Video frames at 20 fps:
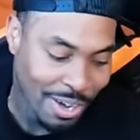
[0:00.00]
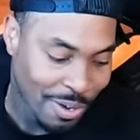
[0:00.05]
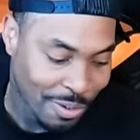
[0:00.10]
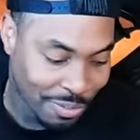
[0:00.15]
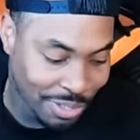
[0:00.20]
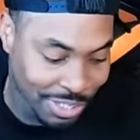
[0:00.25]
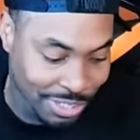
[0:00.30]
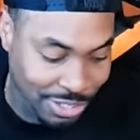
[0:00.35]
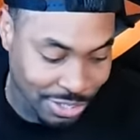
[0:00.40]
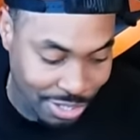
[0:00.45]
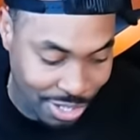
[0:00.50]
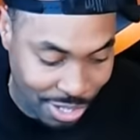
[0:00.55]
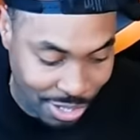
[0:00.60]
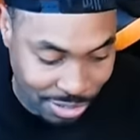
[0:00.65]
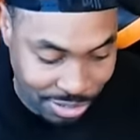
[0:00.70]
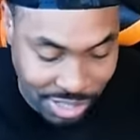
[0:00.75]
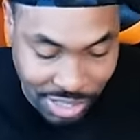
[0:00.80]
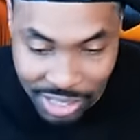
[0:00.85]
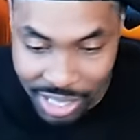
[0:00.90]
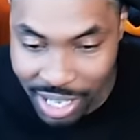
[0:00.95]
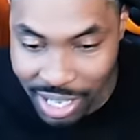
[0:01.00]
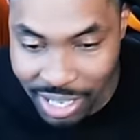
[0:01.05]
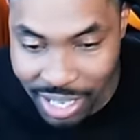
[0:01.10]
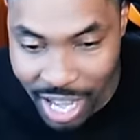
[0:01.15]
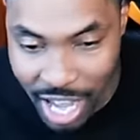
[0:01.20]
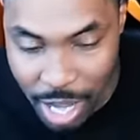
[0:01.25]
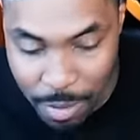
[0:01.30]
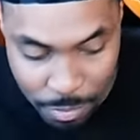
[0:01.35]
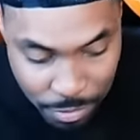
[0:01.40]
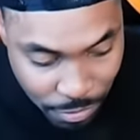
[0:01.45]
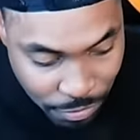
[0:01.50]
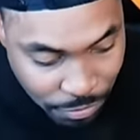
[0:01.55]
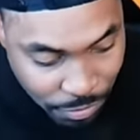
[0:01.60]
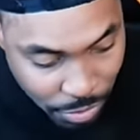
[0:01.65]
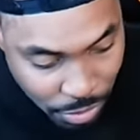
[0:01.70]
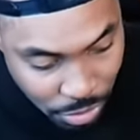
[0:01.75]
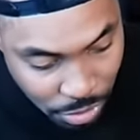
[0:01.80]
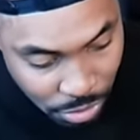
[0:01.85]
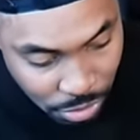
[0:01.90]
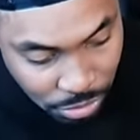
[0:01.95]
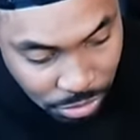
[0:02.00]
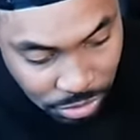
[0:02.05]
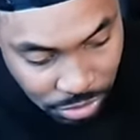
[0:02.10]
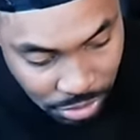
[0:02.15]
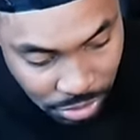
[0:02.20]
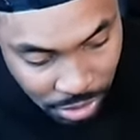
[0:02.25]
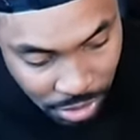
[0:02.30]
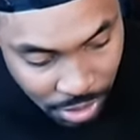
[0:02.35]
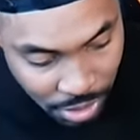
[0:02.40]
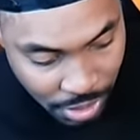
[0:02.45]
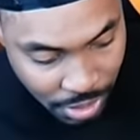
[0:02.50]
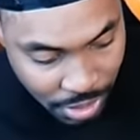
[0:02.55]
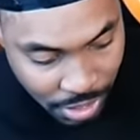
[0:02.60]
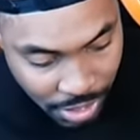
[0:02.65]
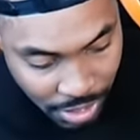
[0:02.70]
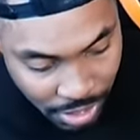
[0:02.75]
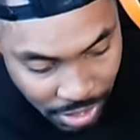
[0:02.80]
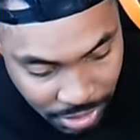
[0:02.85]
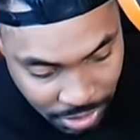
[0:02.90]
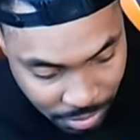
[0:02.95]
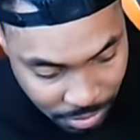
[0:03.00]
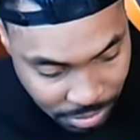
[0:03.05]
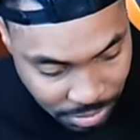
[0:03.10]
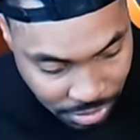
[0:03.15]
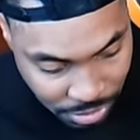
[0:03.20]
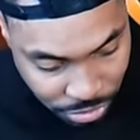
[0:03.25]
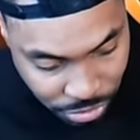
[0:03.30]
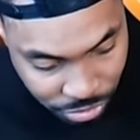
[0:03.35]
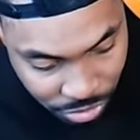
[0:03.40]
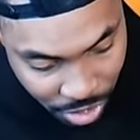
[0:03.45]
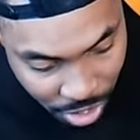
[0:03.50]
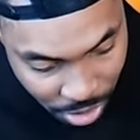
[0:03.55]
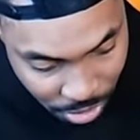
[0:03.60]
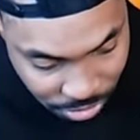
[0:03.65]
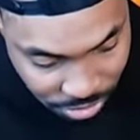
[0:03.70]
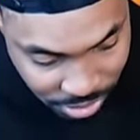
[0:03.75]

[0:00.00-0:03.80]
We trolled today, April Fools, and it was a troll